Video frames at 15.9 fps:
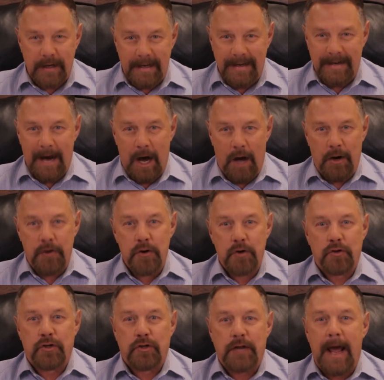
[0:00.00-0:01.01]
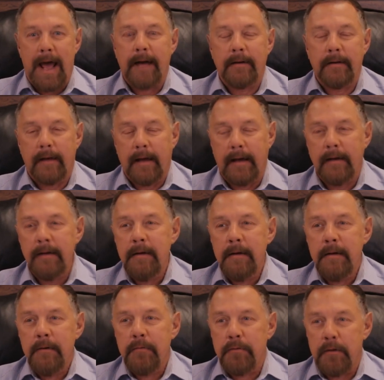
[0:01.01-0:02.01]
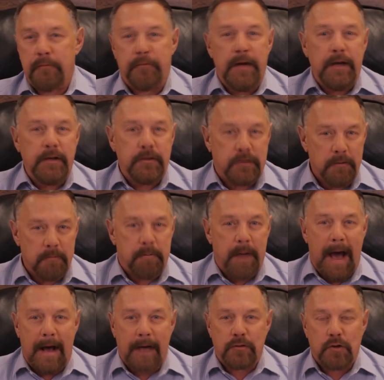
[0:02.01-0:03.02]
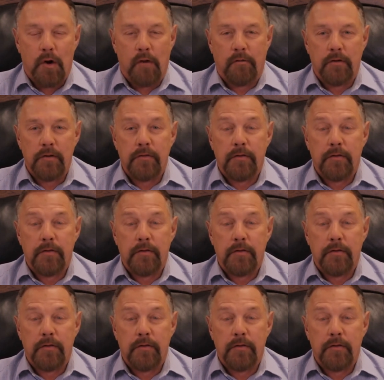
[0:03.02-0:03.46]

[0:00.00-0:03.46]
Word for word: in understanding the Feast of Passover,